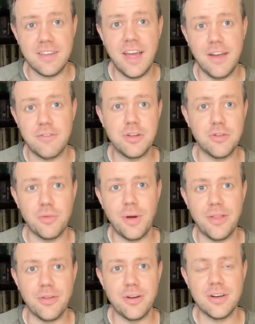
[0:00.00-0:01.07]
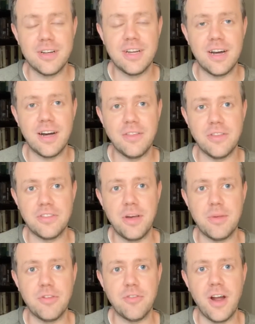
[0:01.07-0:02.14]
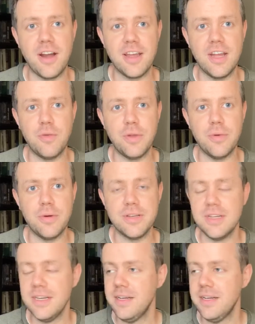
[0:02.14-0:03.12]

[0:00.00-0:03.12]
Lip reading: to have good weather this coming Friday, we would